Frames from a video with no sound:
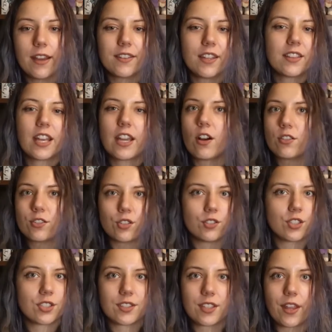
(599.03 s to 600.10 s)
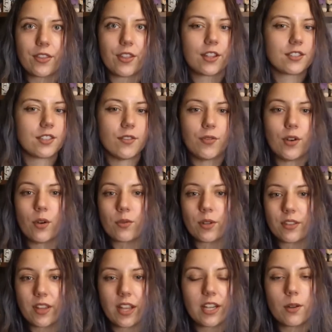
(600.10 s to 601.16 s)
And then they also just said things that felt
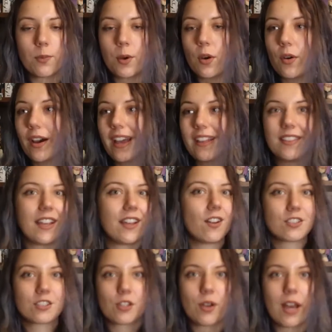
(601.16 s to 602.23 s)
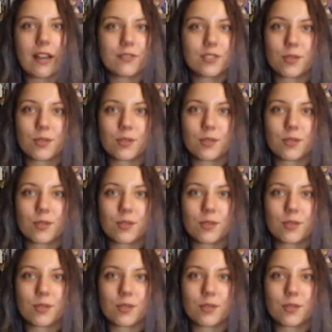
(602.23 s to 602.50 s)
relatable and they also have